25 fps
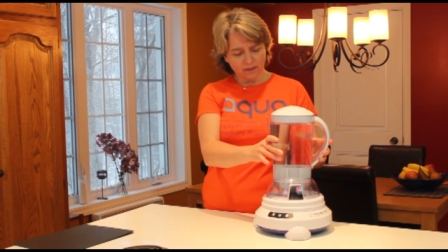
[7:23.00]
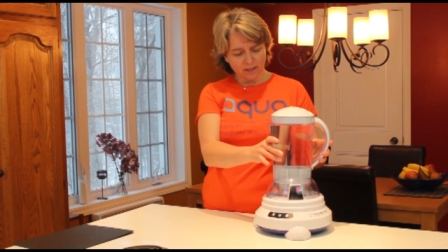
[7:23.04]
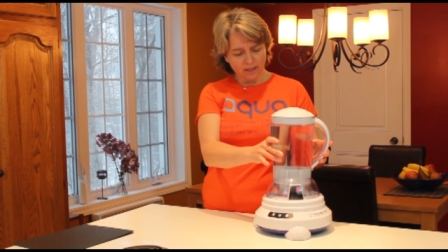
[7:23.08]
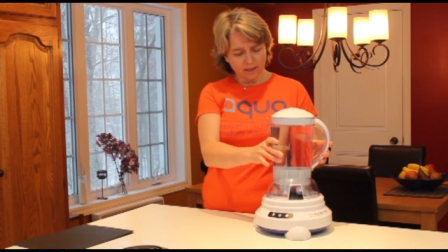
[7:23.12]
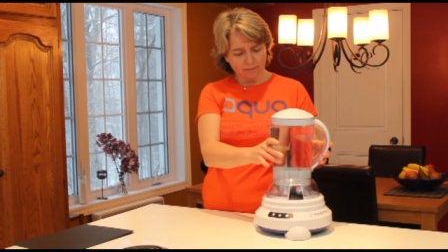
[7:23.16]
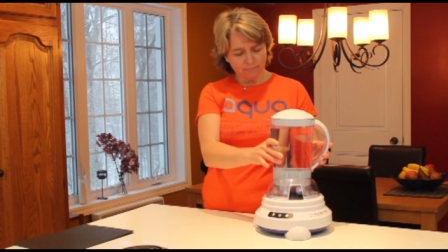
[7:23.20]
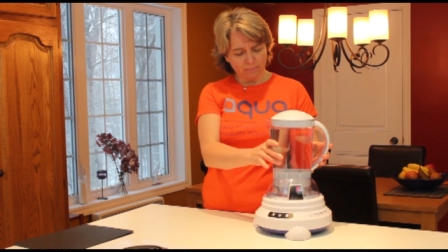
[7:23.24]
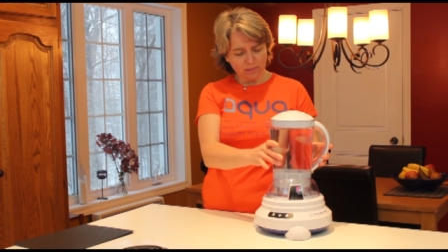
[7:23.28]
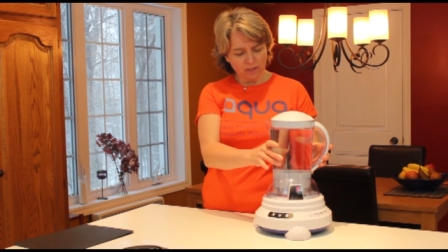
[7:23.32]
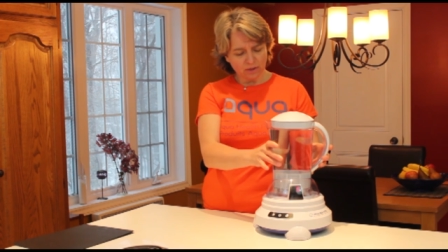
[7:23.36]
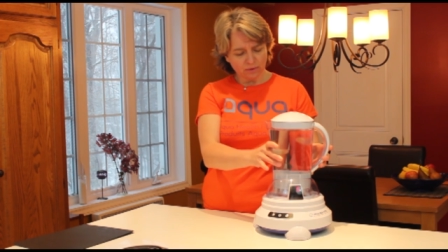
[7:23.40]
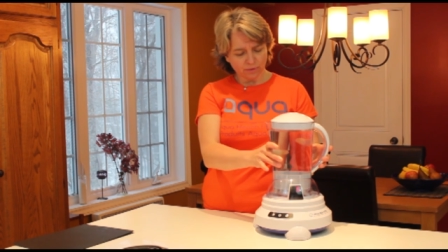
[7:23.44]
a
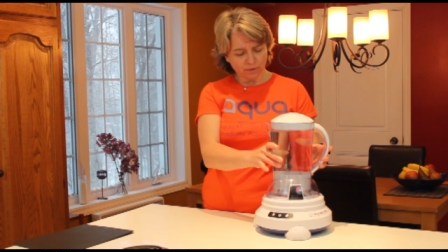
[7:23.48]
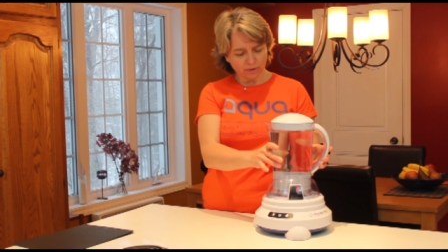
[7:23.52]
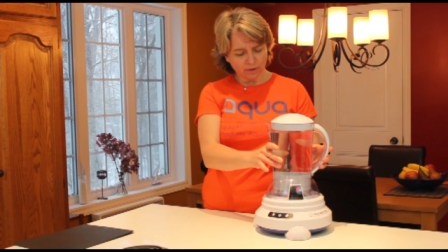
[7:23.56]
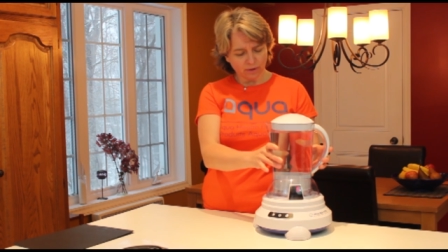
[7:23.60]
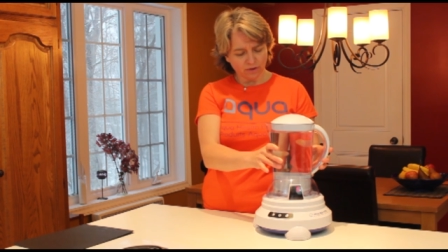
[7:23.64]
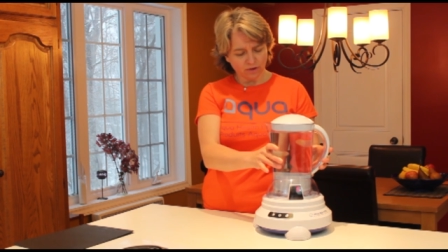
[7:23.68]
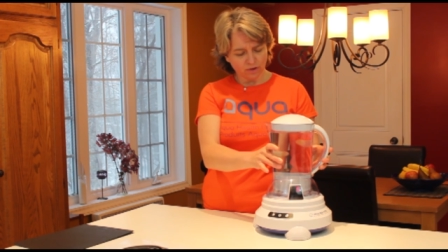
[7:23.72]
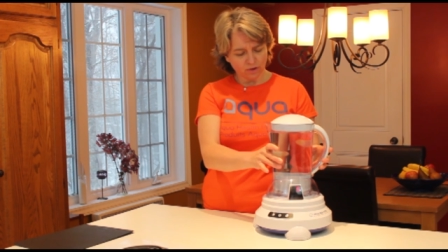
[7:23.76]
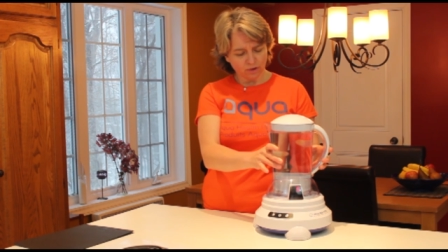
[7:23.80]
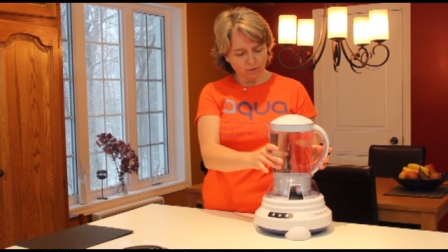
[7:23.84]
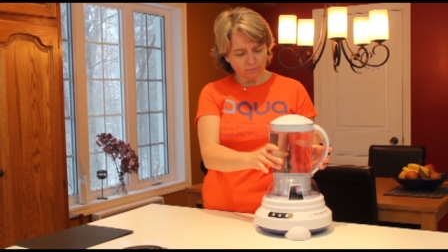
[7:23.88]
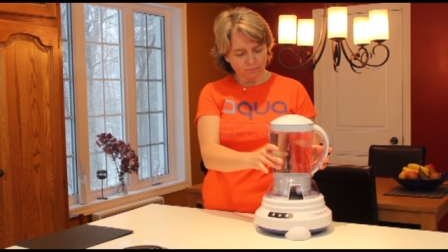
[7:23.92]
mineral
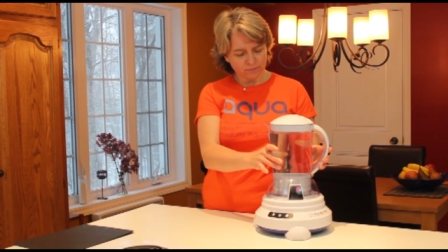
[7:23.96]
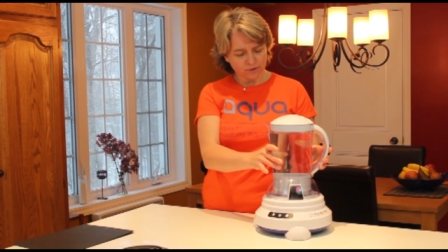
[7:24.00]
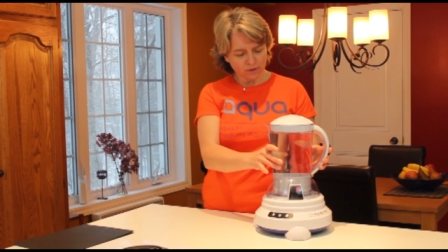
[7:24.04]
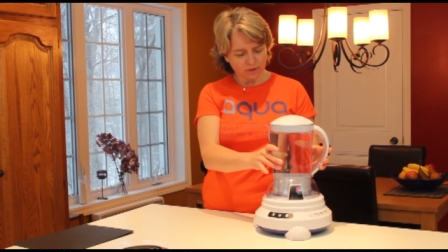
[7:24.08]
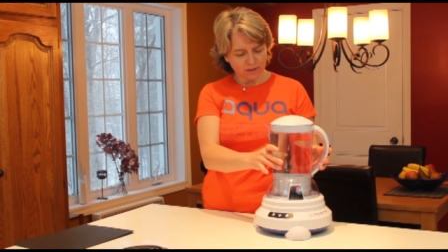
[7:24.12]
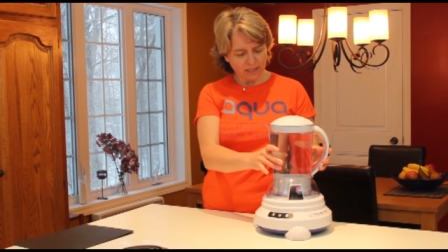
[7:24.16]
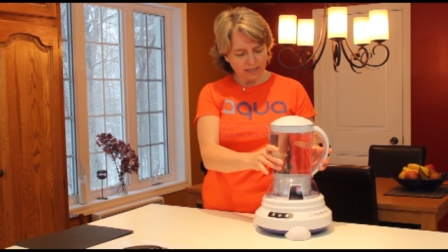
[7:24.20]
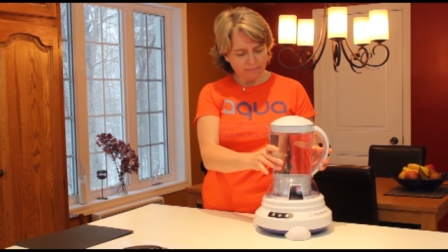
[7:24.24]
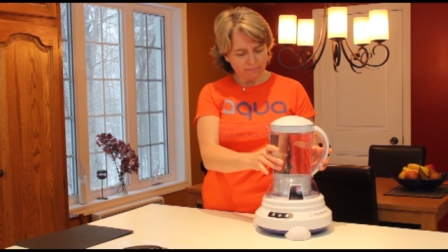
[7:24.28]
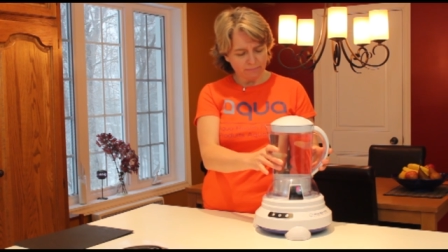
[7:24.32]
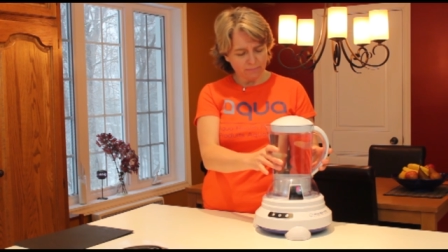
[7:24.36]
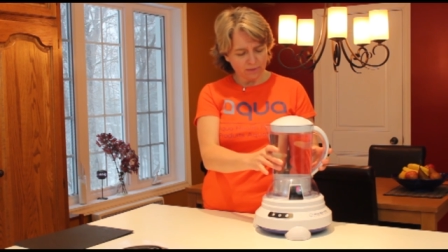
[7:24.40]
cube. So
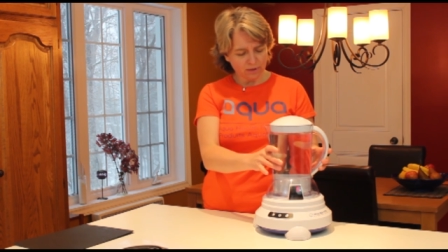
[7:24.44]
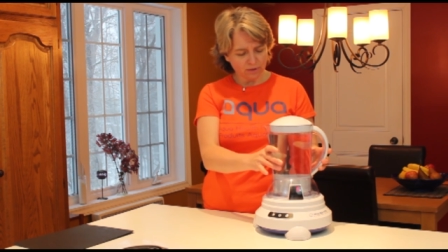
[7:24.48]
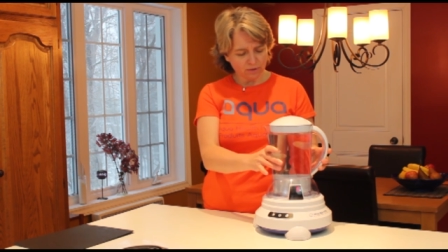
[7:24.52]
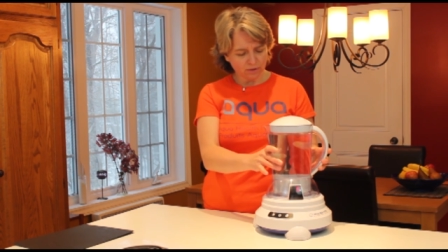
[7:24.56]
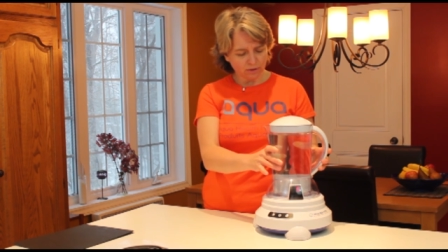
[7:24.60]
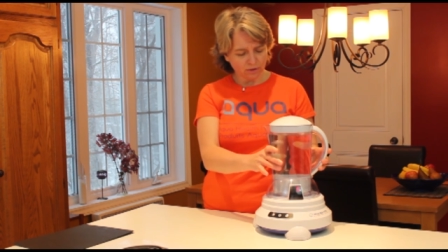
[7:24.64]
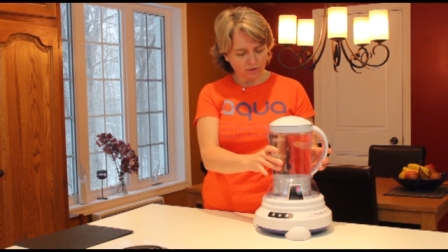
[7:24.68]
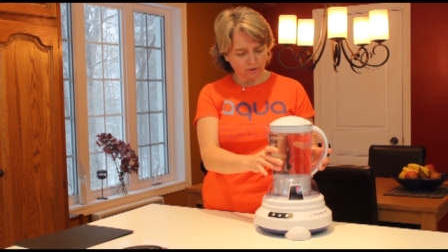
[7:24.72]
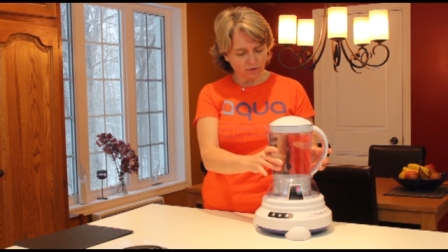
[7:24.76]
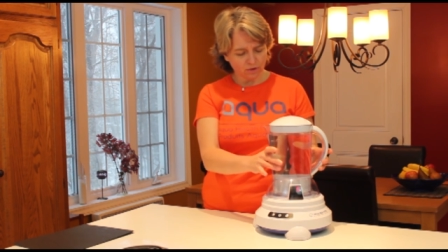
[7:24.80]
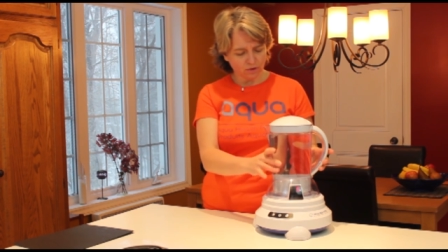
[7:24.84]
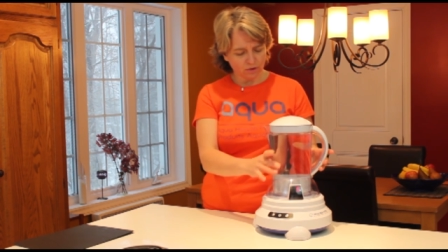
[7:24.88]
that
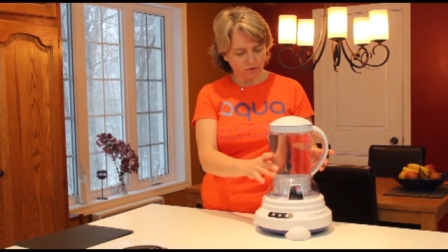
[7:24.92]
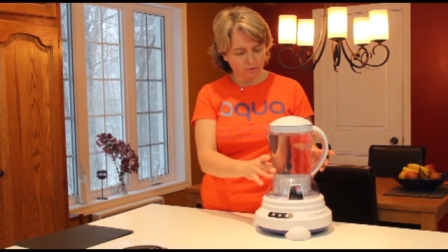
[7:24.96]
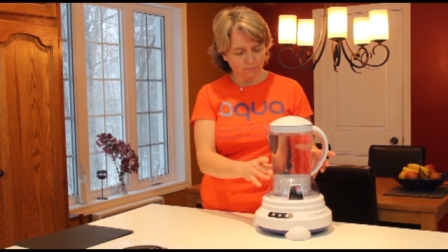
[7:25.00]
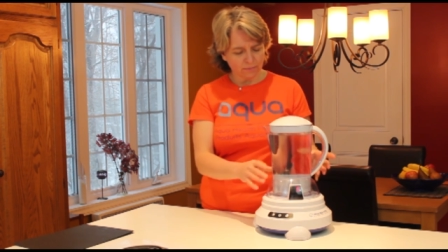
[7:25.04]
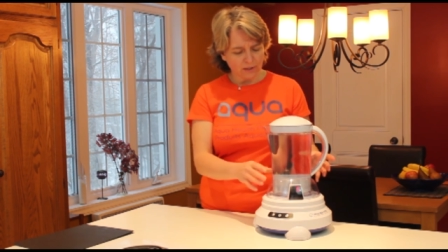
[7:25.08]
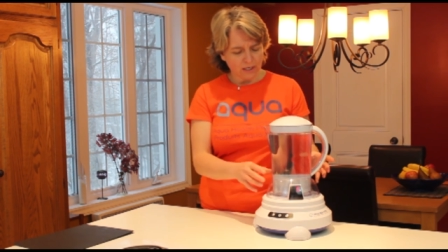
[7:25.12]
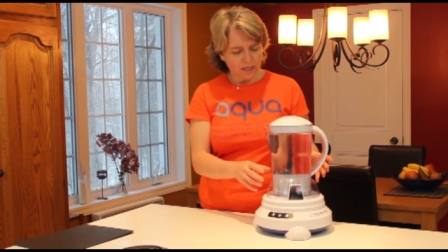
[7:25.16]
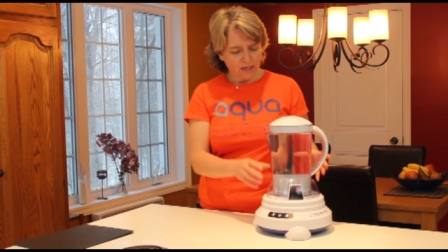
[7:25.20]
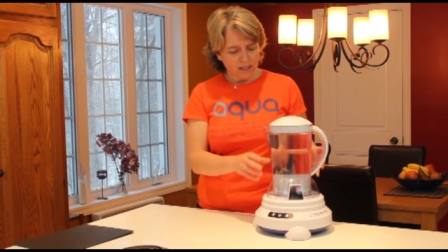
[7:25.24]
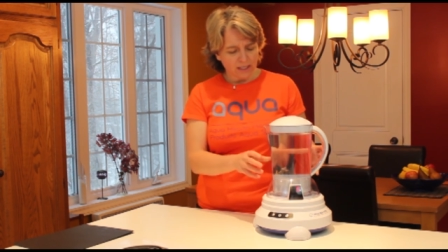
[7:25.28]
mineral cube